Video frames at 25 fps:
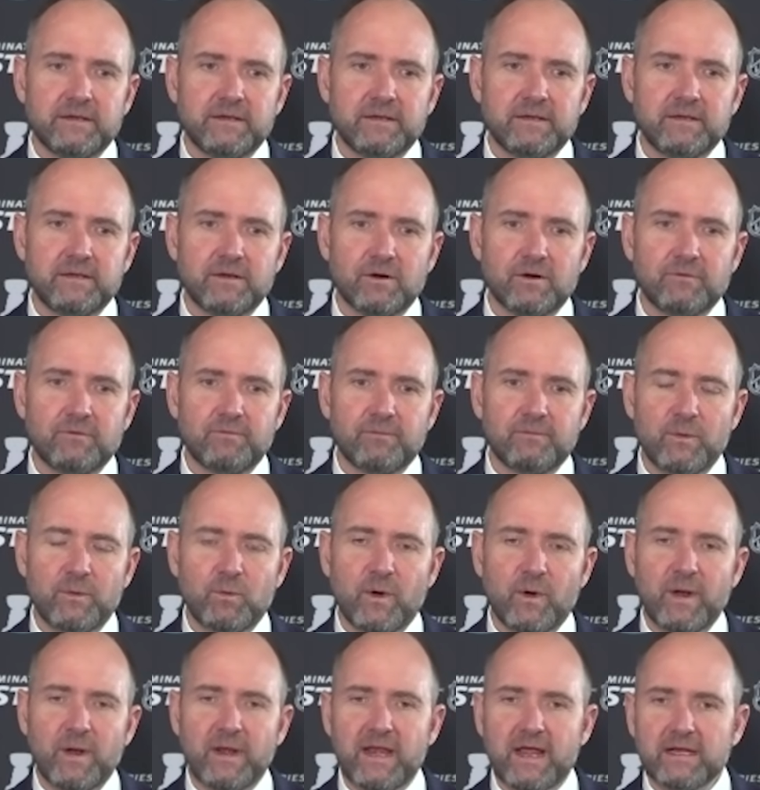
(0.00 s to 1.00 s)
if we
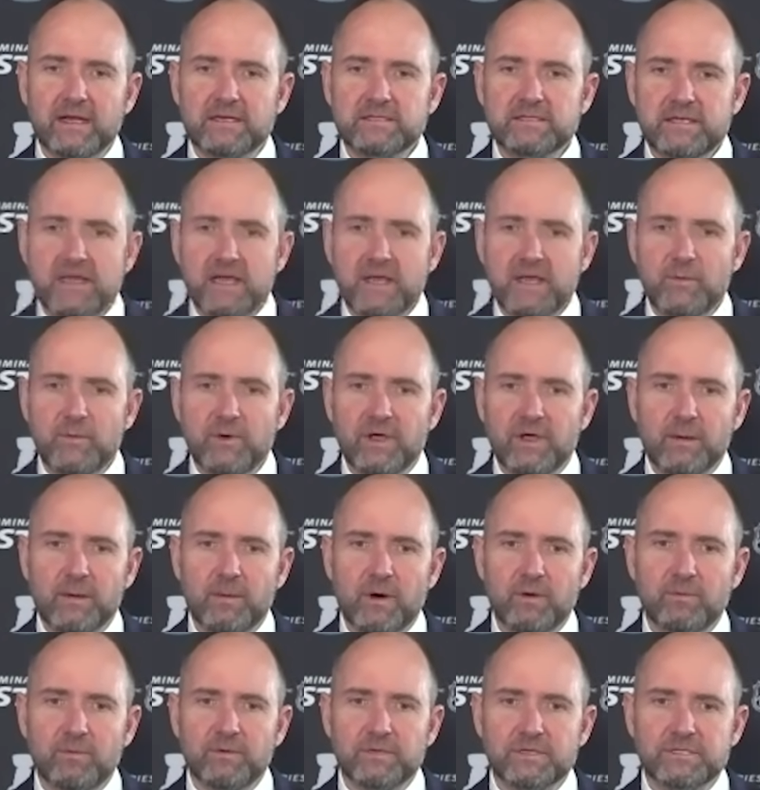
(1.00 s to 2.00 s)
win next game, we
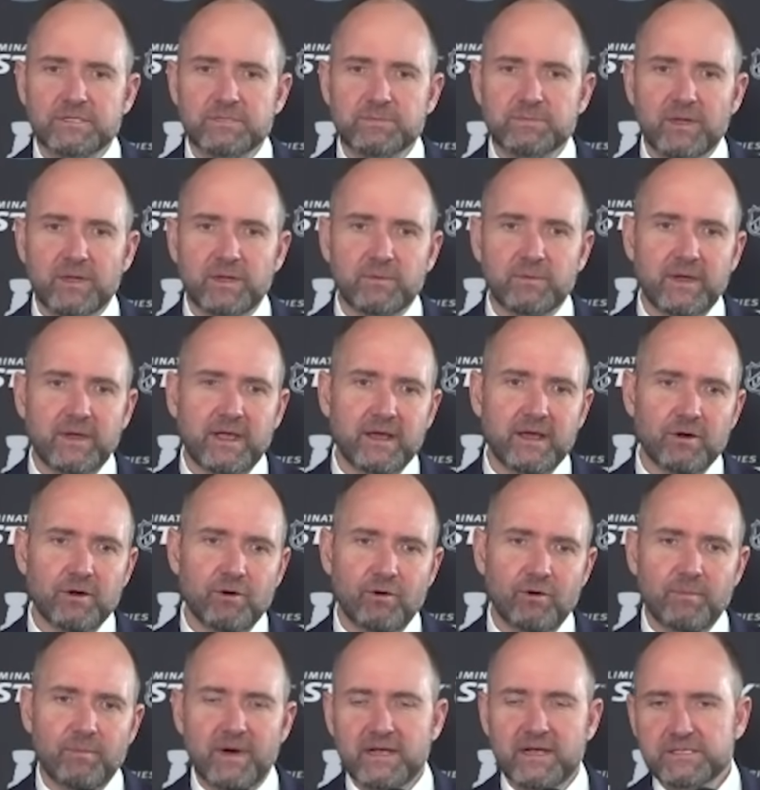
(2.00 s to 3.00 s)
come out with a split, we get
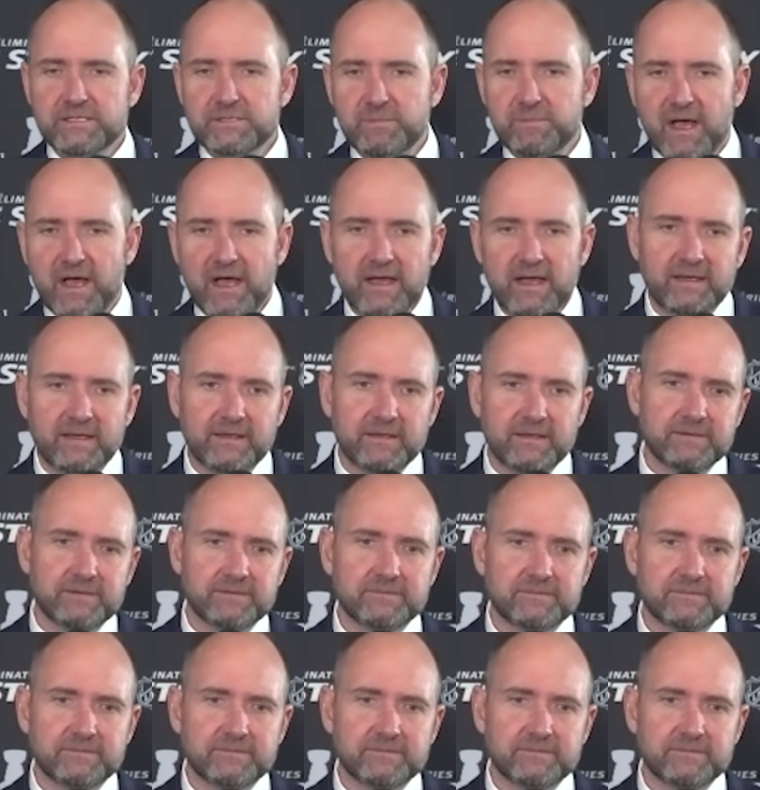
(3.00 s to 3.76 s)
home ice back.